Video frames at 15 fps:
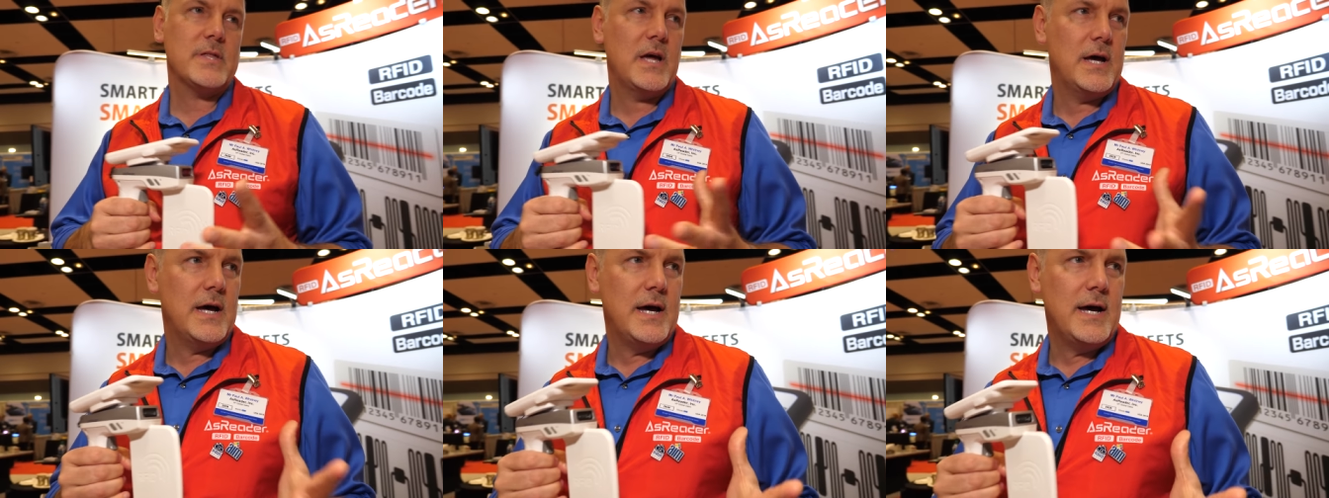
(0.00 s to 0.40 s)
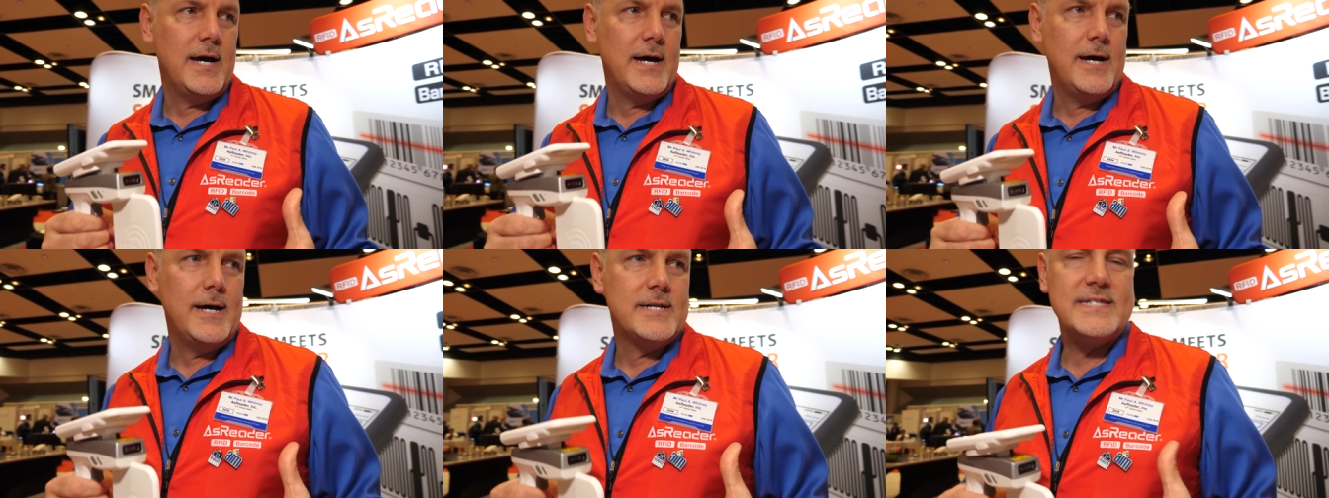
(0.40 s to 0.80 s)

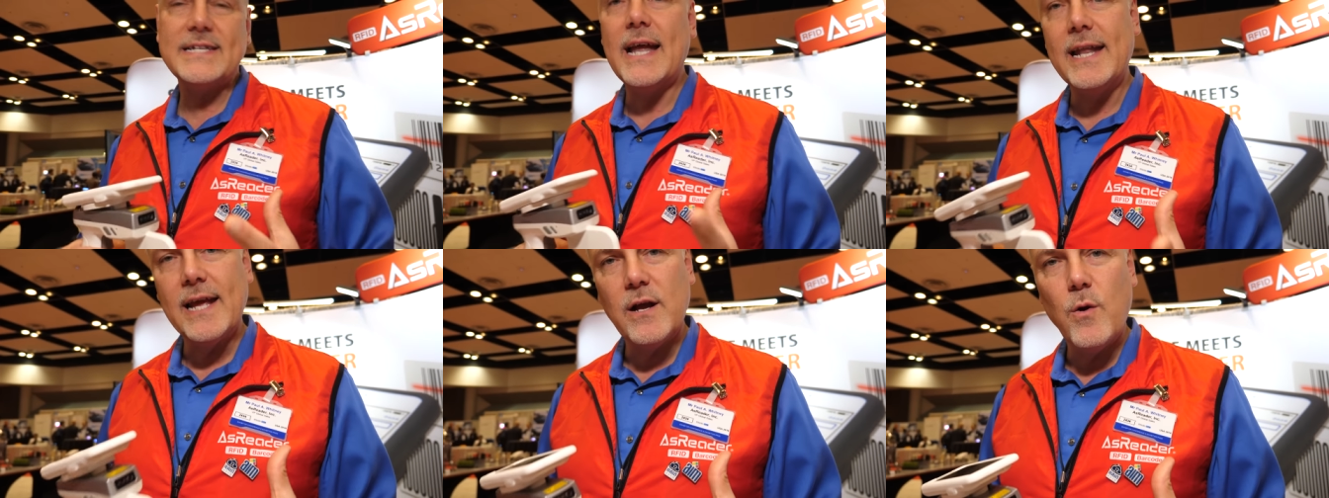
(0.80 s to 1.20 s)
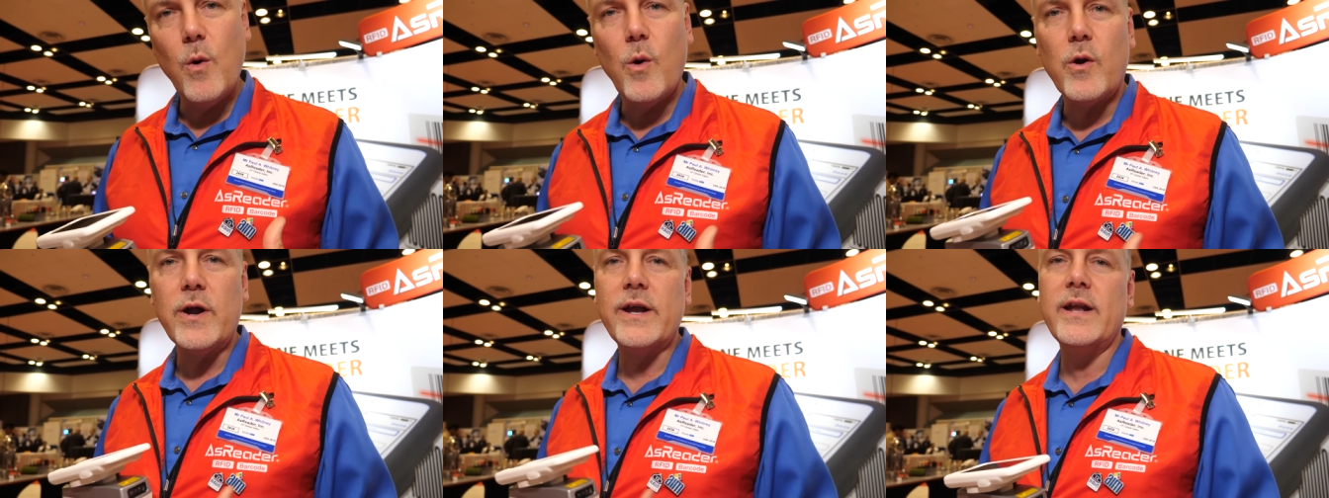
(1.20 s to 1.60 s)
uh, setting
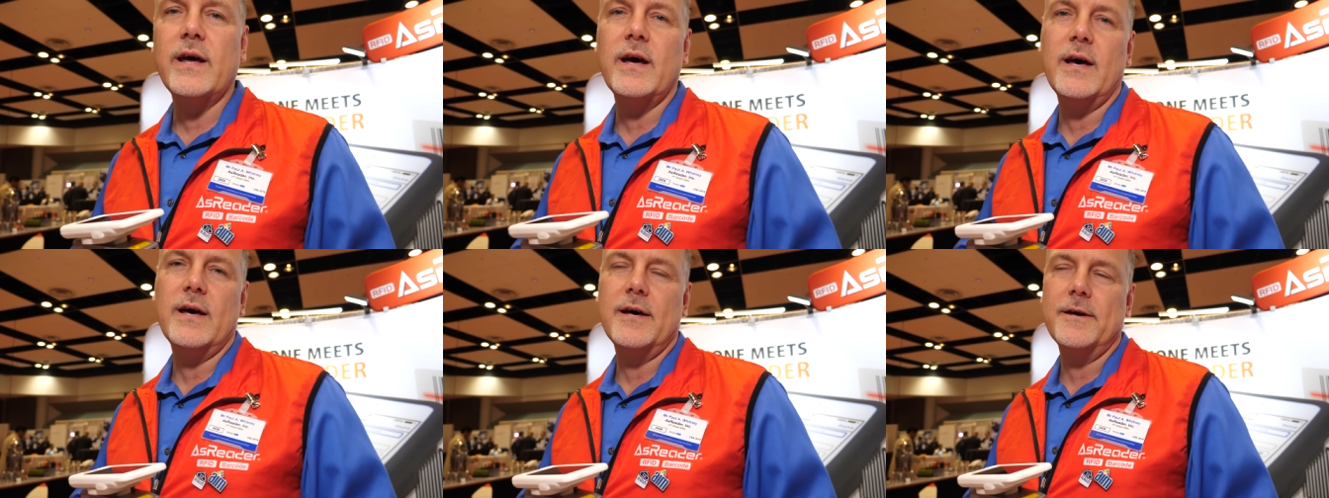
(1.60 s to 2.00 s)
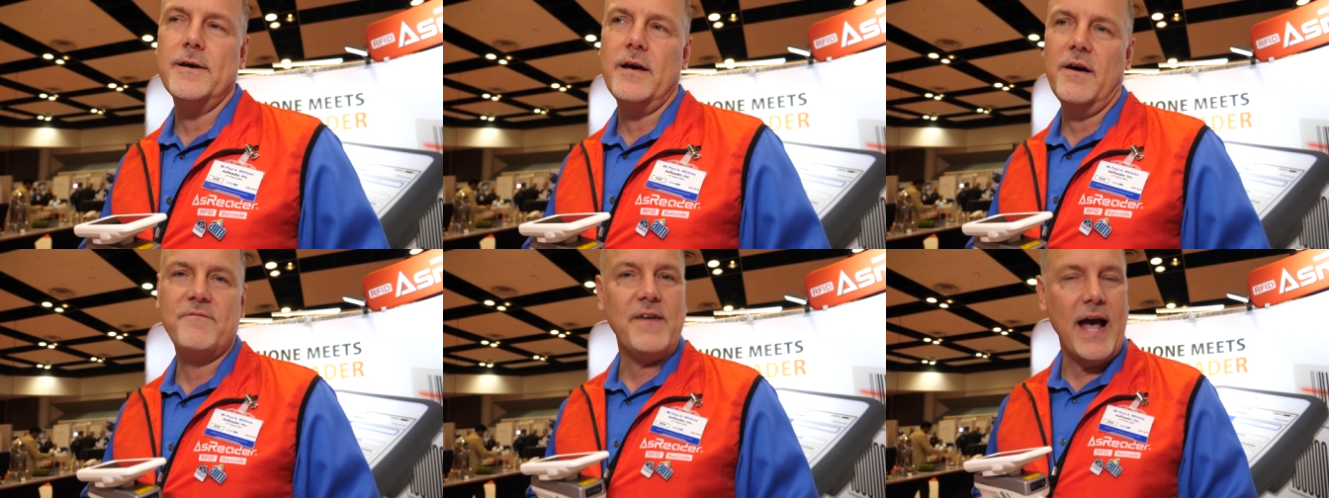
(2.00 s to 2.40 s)
or in
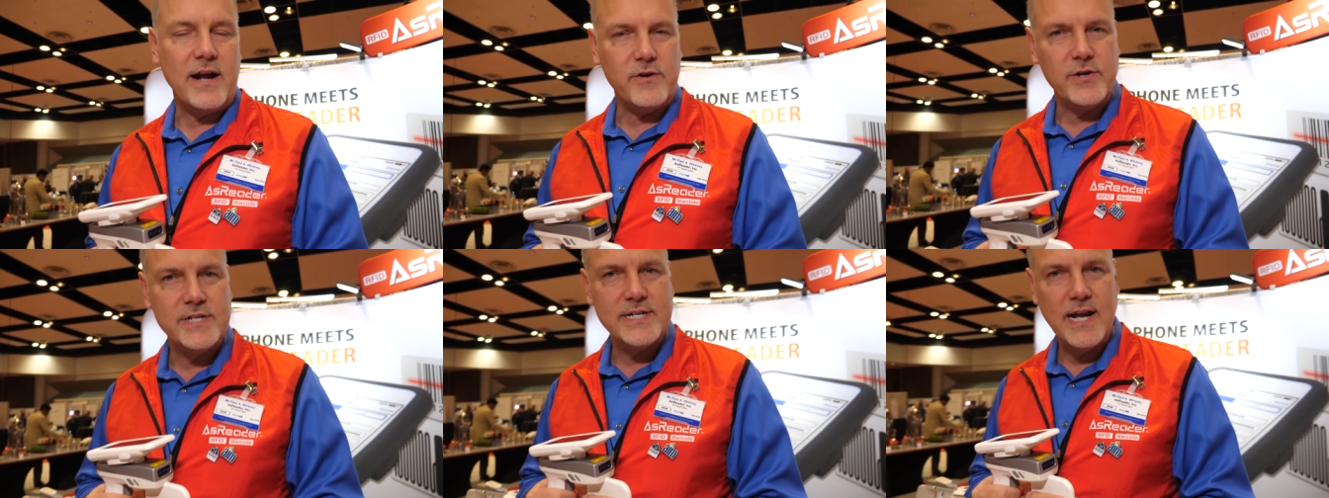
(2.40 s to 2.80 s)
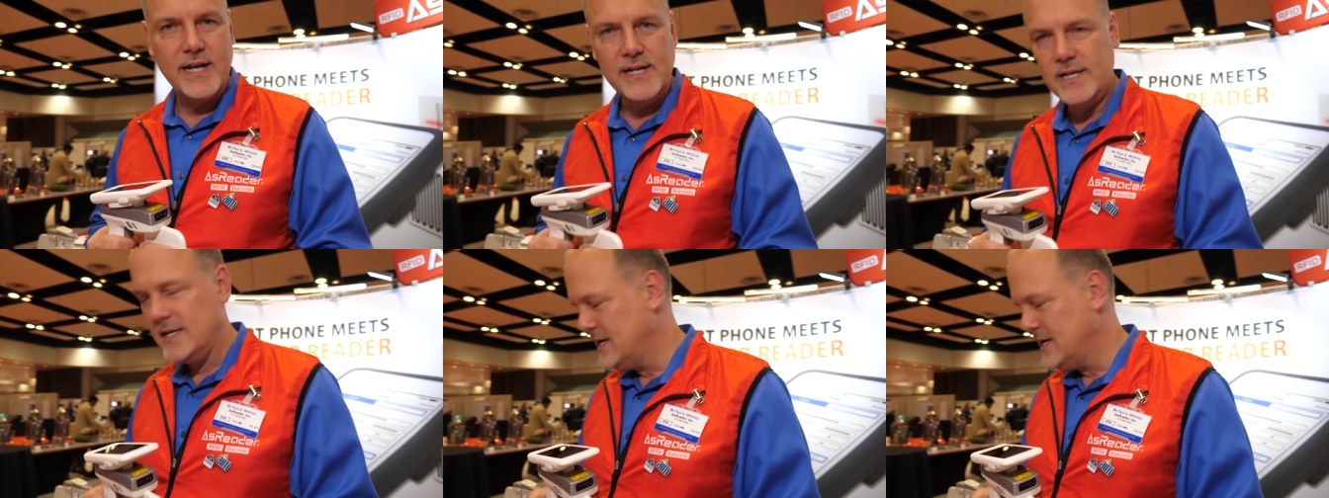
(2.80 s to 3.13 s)
a, a factory setting.